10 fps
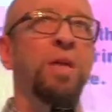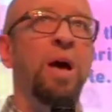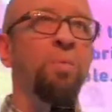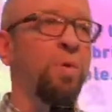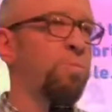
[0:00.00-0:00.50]

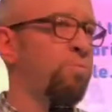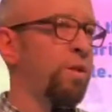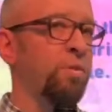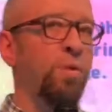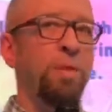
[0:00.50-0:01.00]
God will
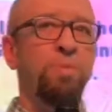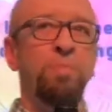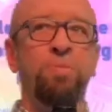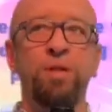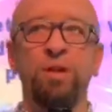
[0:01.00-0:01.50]
bring the right
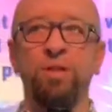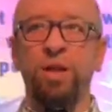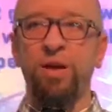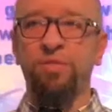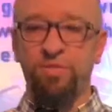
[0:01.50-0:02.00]
people into your
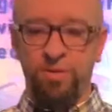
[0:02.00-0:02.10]
life.